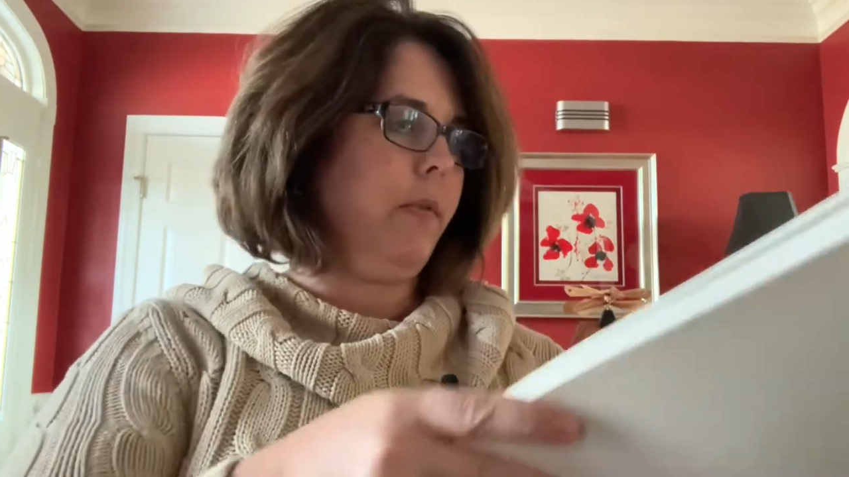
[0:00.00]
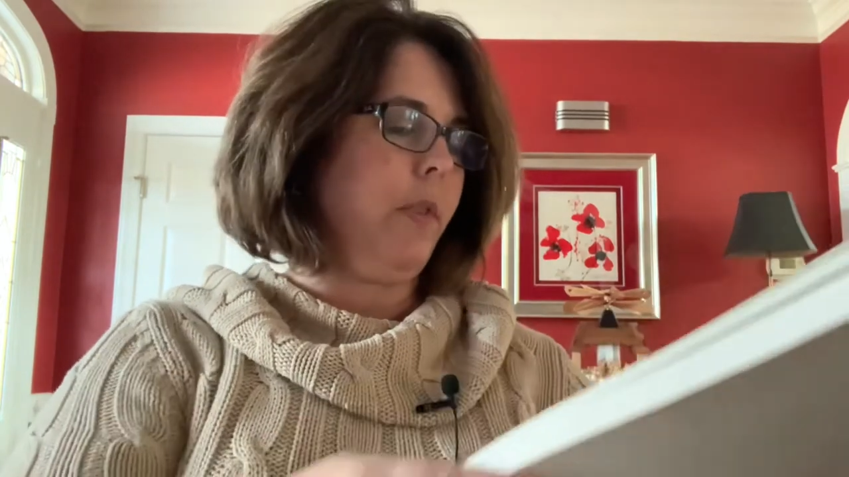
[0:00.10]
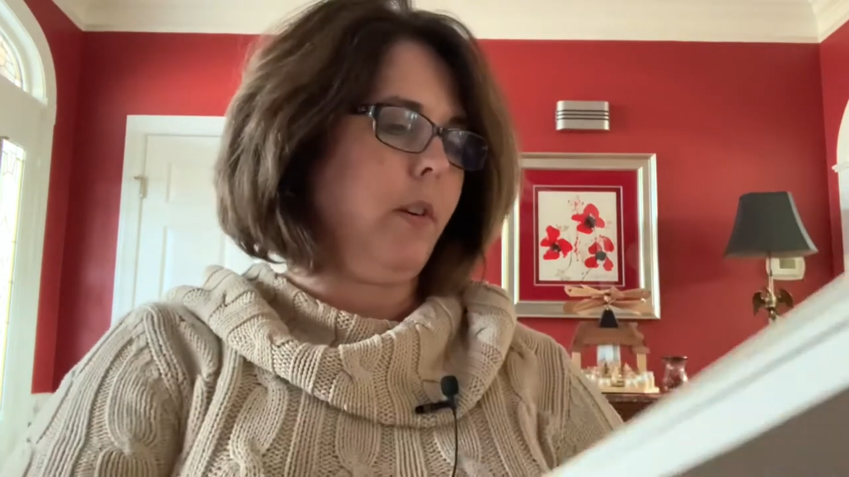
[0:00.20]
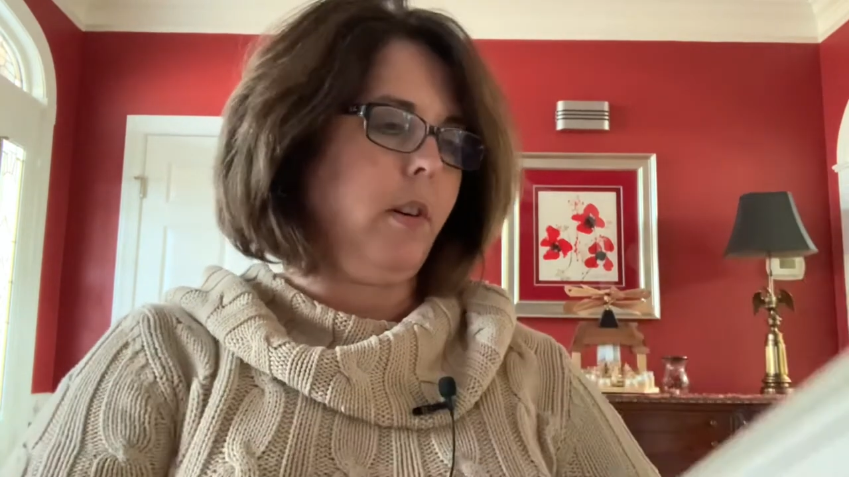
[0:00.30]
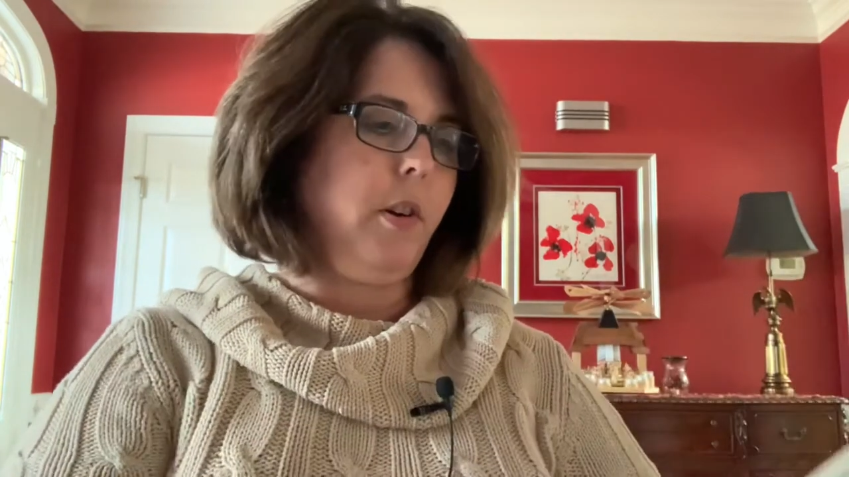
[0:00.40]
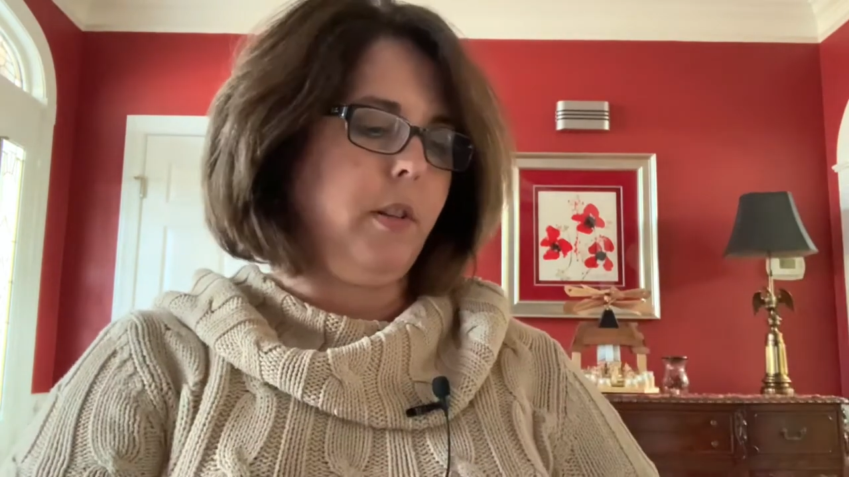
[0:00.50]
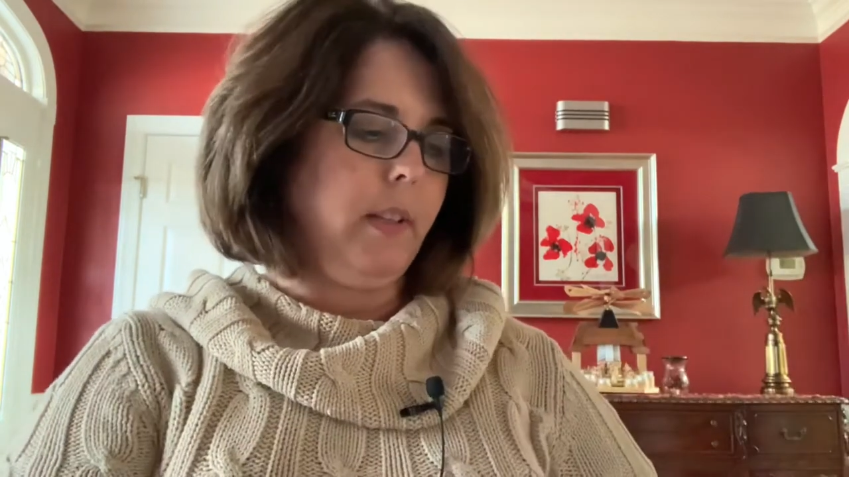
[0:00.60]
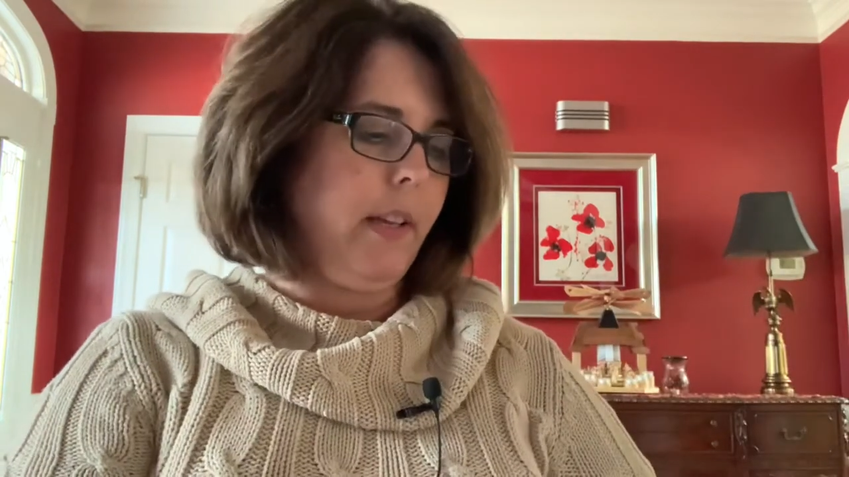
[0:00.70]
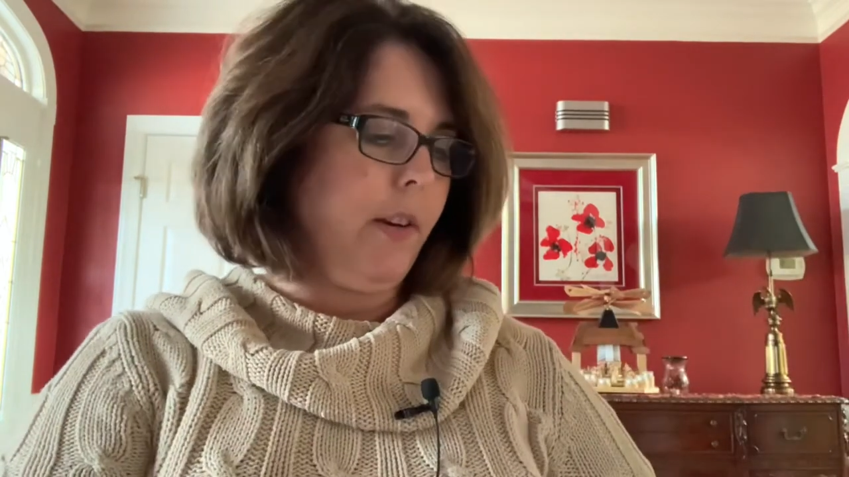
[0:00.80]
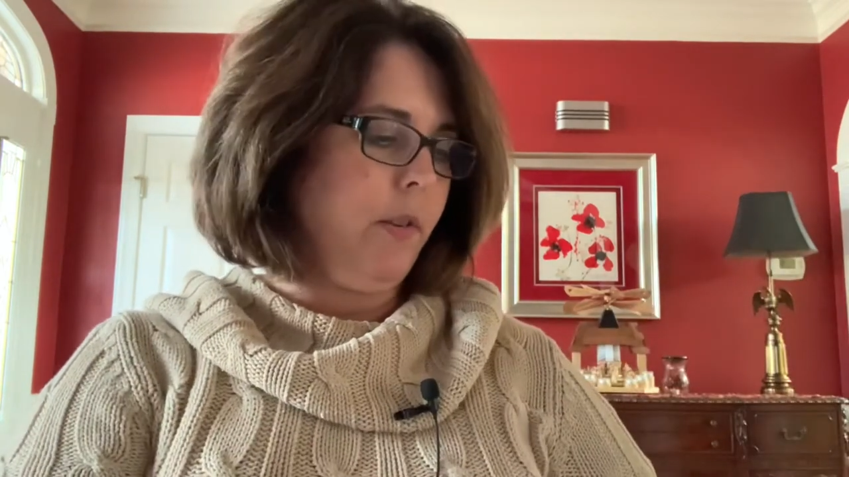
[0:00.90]
uh, Art and
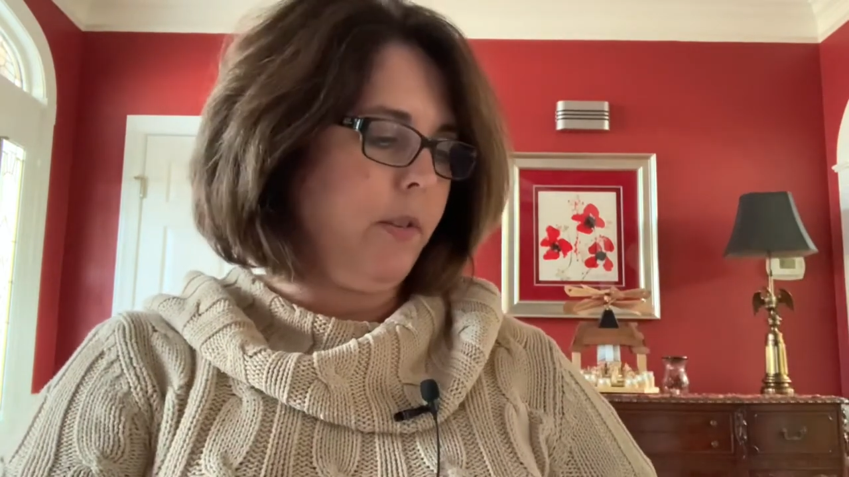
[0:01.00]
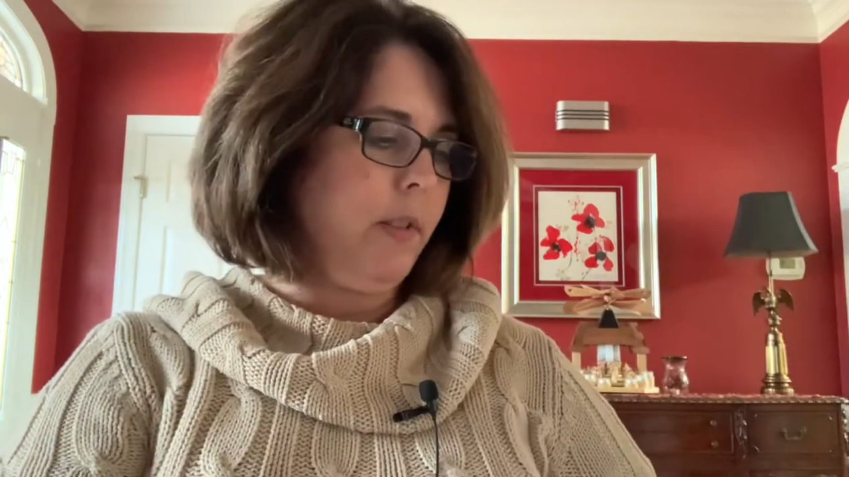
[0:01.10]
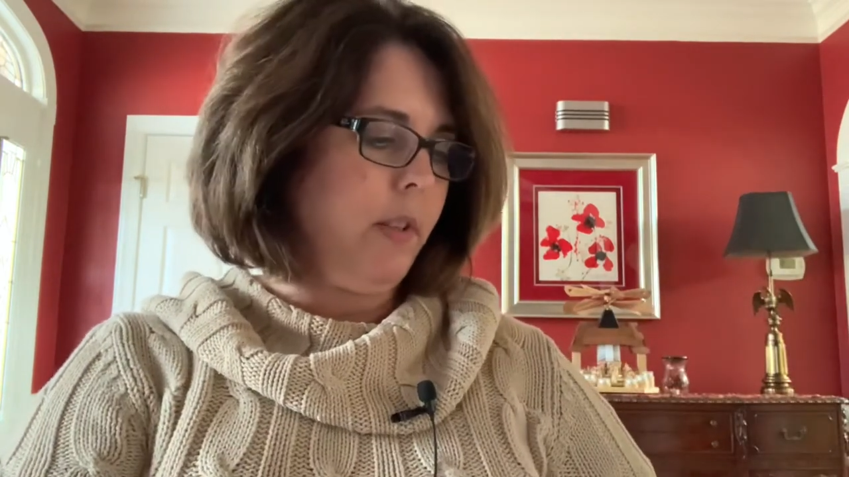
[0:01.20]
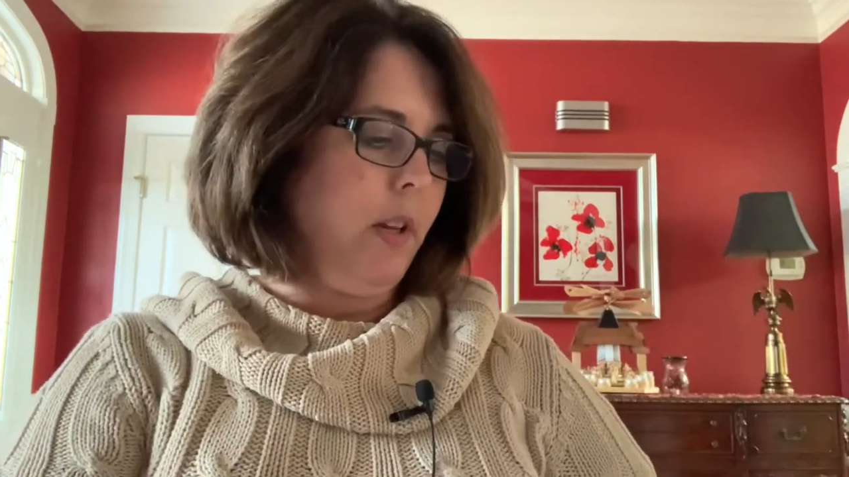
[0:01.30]
Letters,